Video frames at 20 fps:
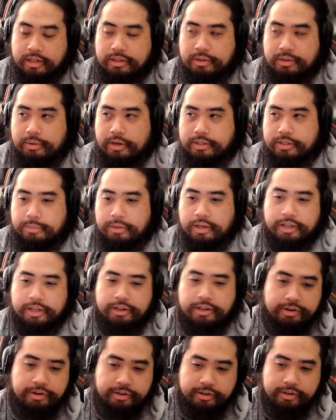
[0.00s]
roster, but like
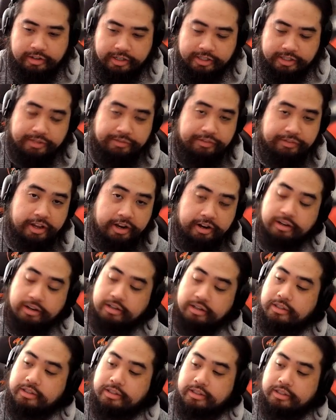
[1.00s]
your list of
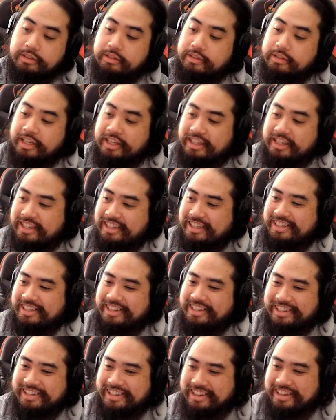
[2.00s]
characters.
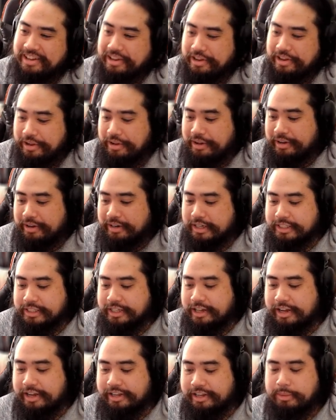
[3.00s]
Because in
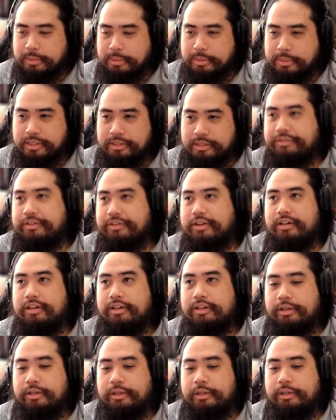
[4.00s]
that game
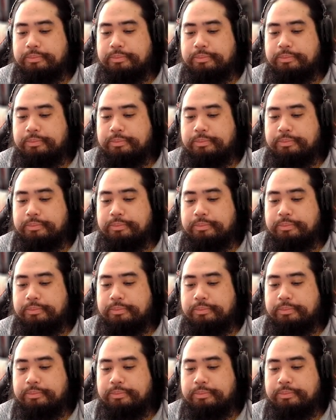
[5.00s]
specifically,